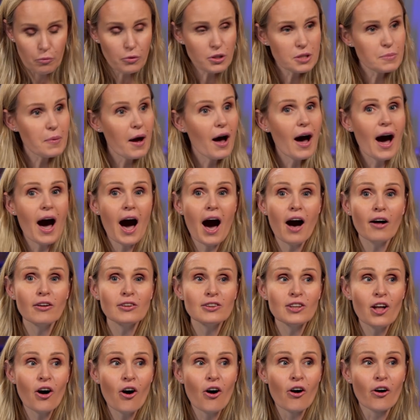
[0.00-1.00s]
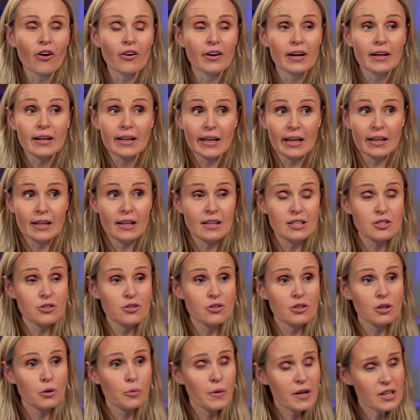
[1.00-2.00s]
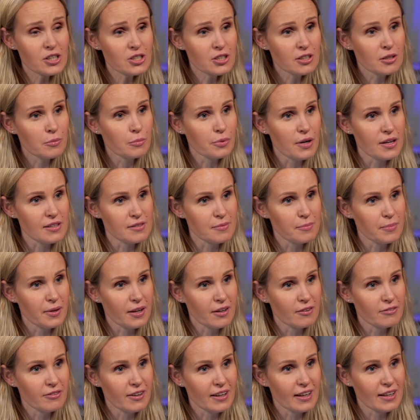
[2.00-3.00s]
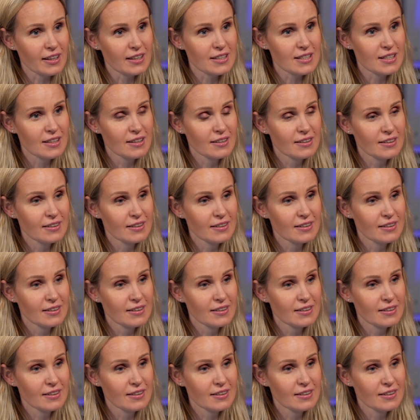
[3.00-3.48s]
What about how long? Can I ask you the question in present perfect?